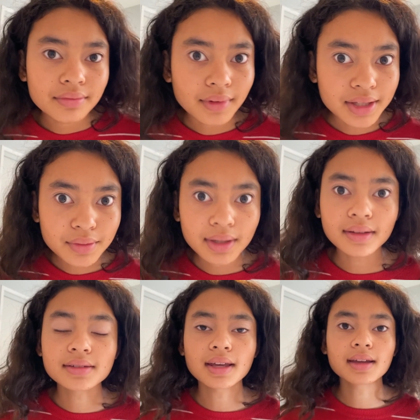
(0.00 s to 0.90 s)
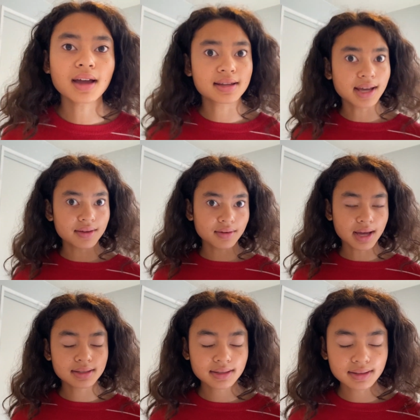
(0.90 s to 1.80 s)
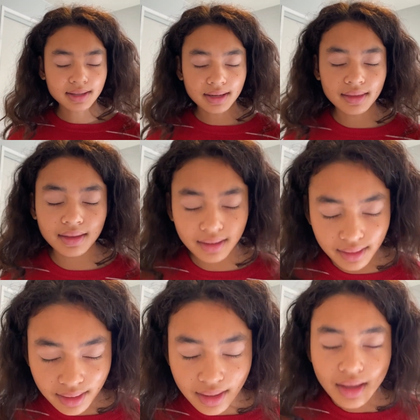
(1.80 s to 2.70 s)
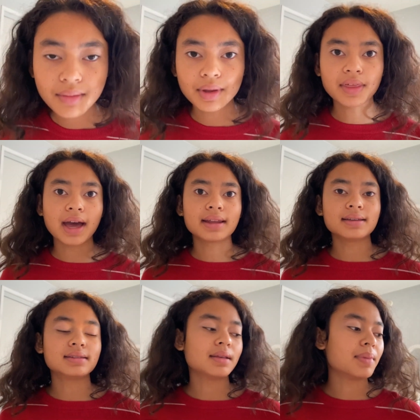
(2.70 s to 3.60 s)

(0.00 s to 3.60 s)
that's what it looks like. I doubt you guys can see anything, but that is the